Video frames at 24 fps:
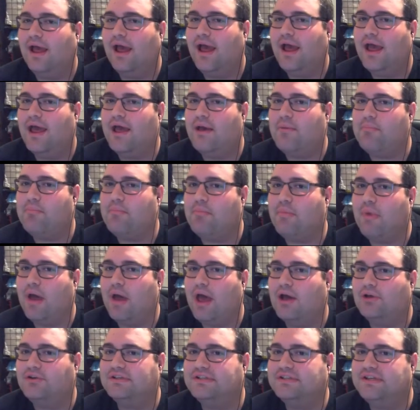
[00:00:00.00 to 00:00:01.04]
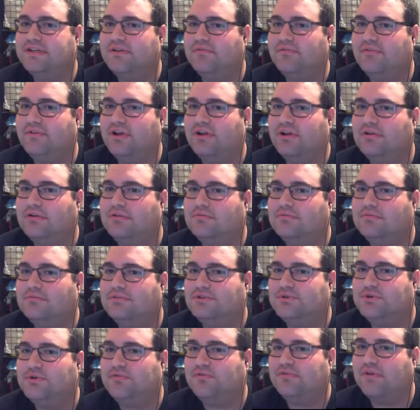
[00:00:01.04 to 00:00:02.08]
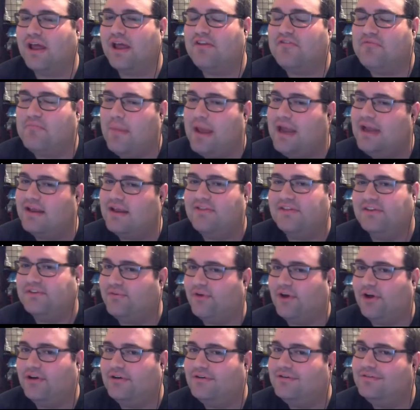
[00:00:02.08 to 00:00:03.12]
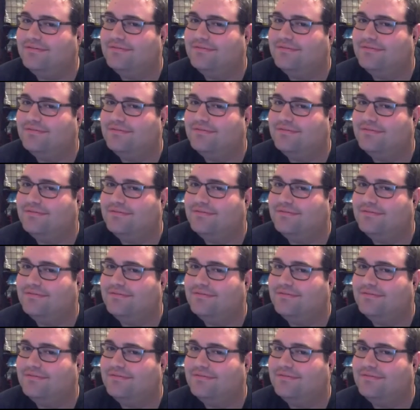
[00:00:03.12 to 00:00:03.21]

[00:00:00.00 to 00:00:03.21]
How does it feel to have kind of made it this far?